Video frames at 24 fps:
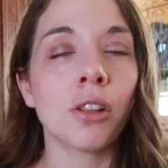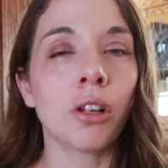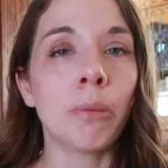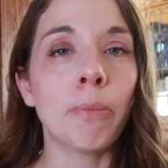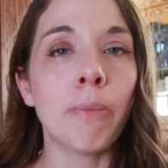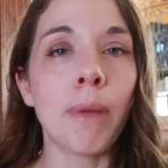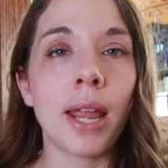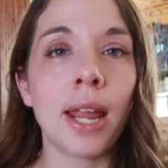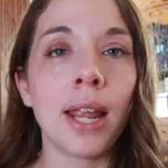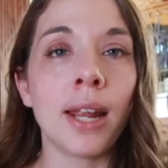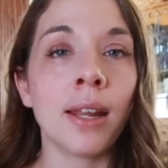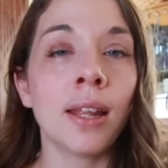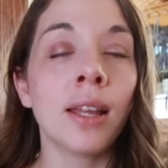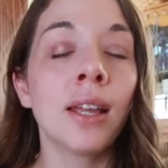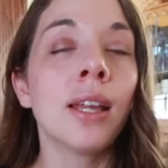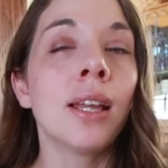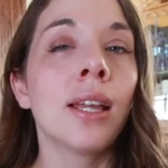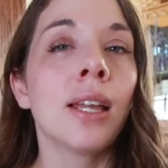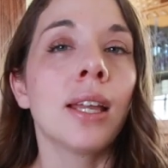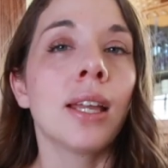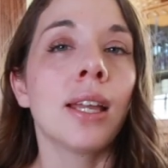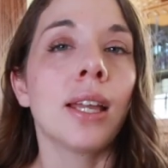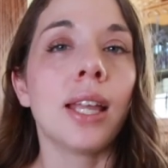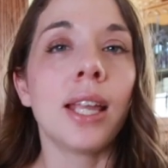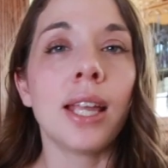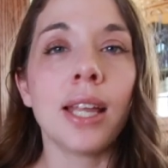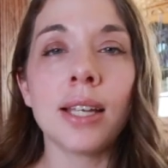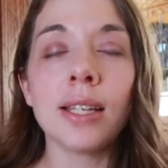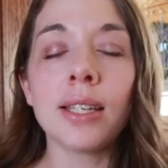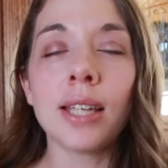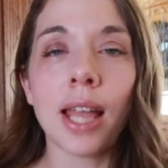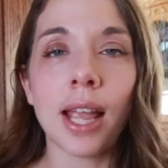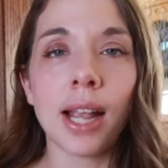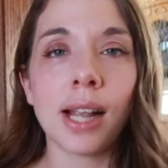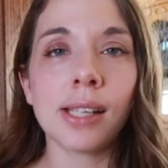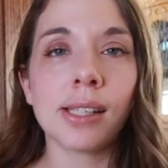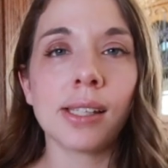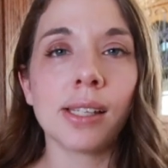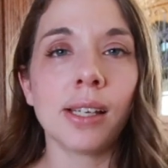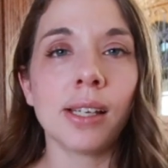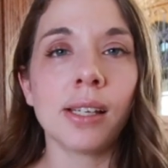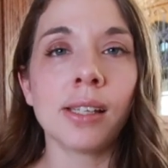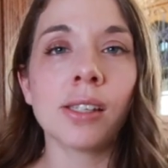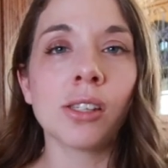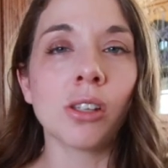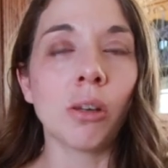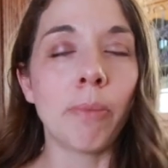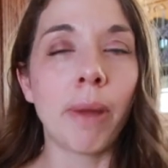They're made in
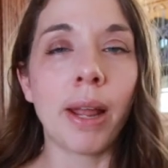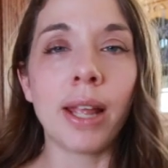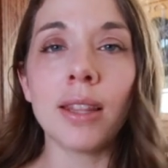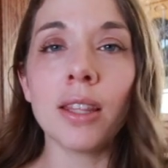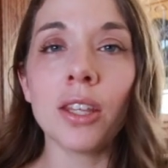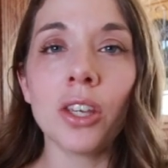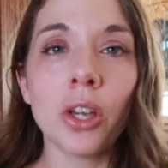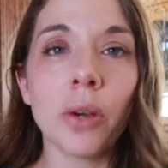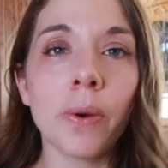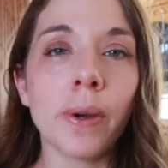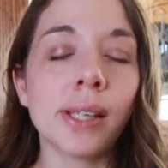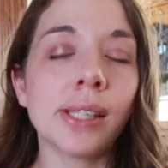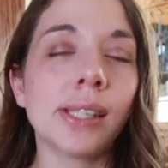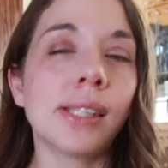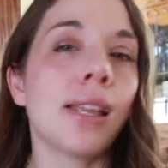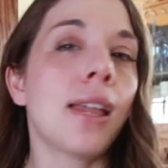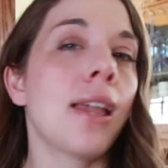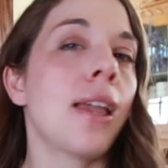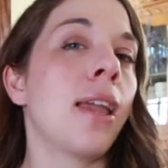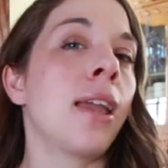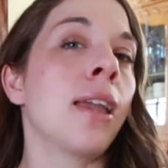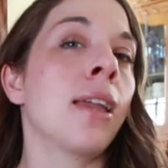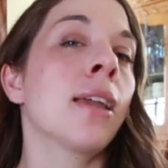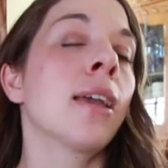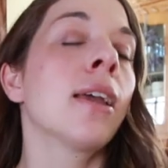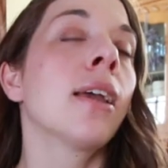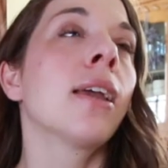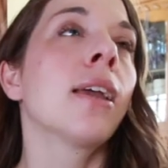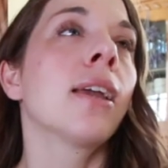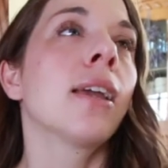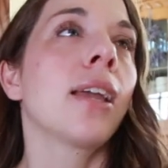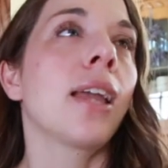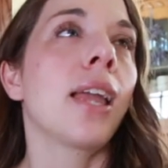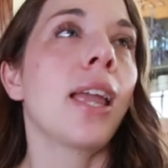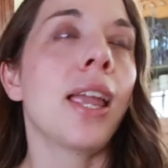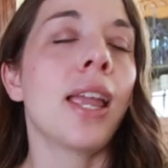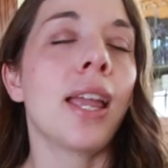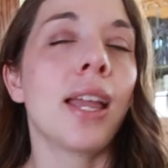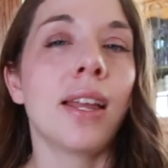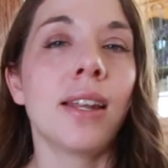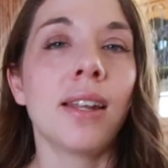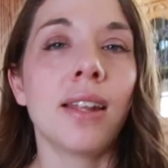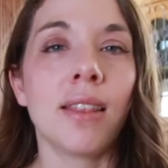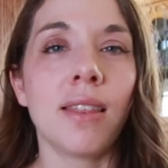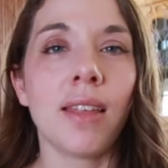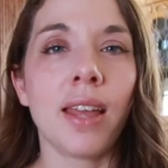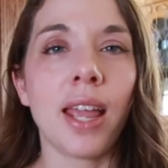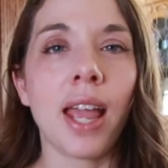Texas, so made in the USA
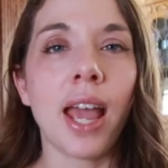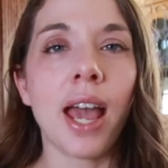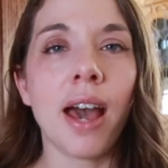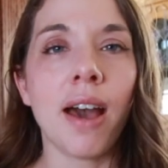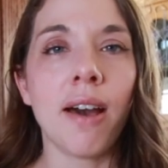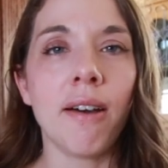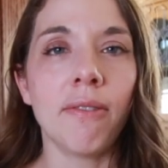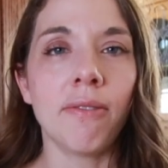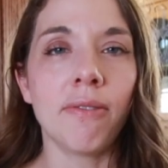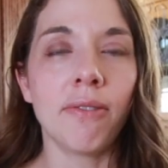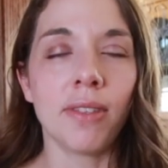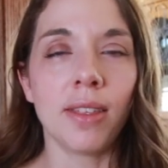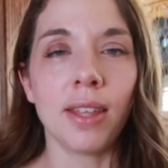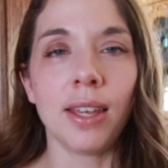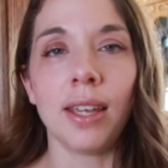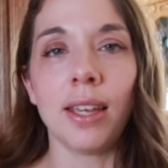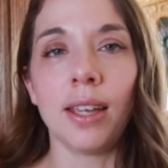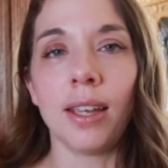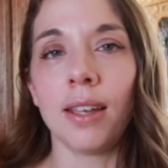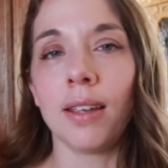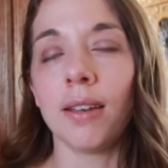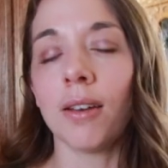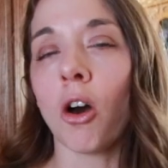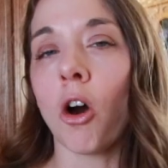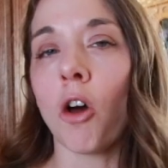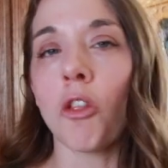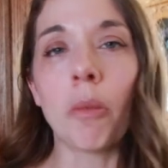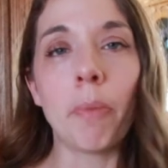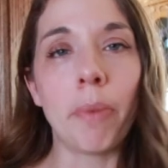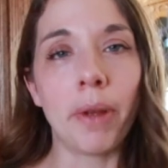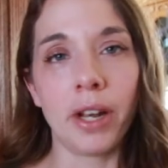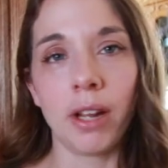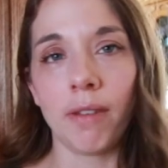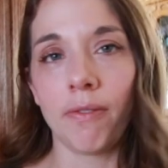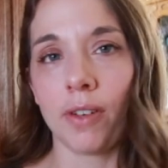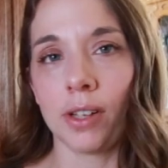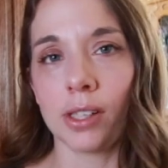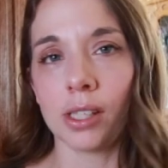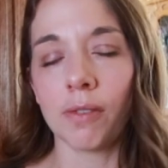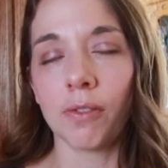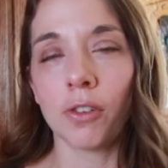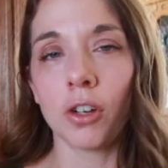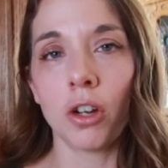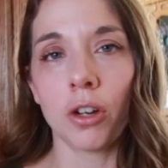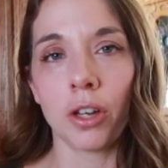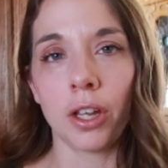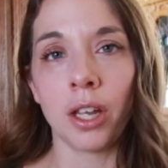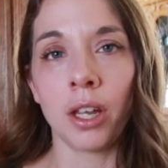and they have the all the benefits of
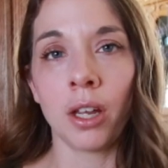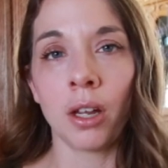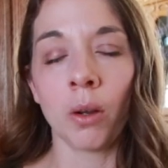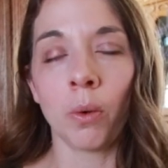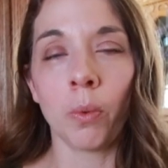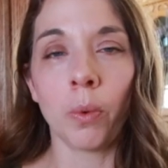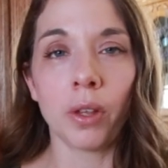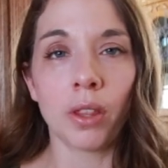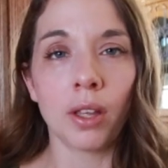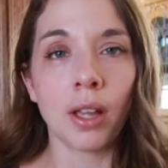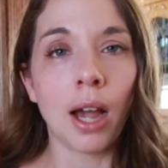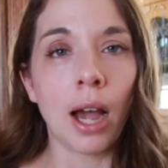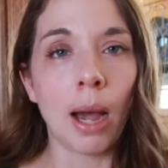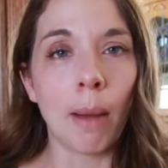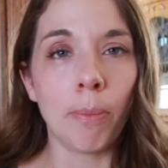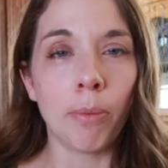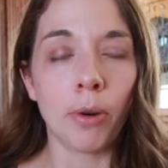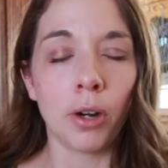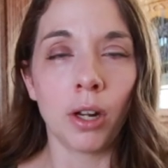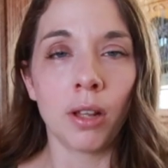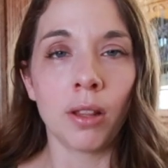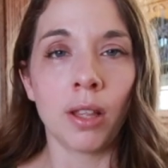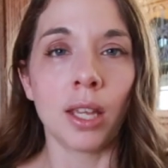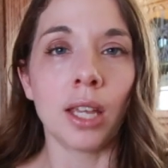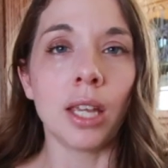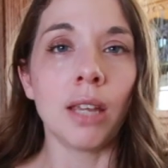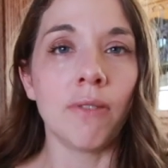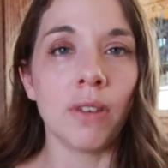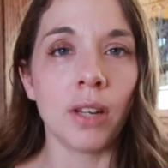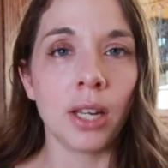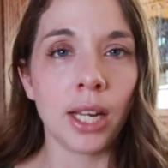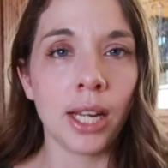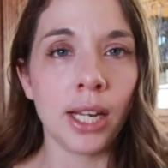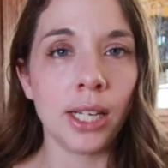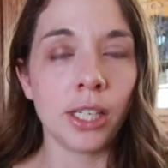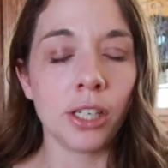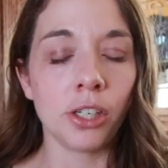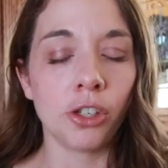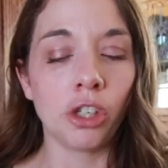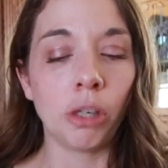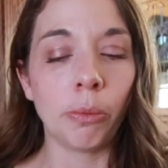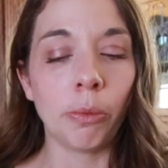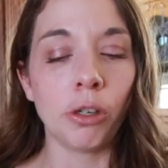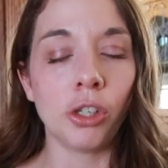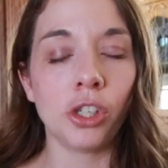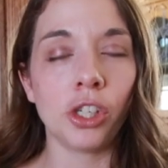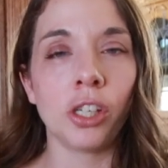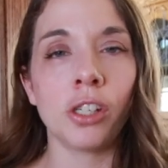cooking with copper, the even heat
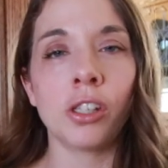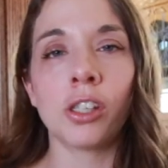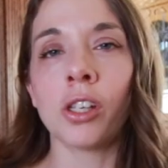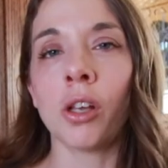distribution.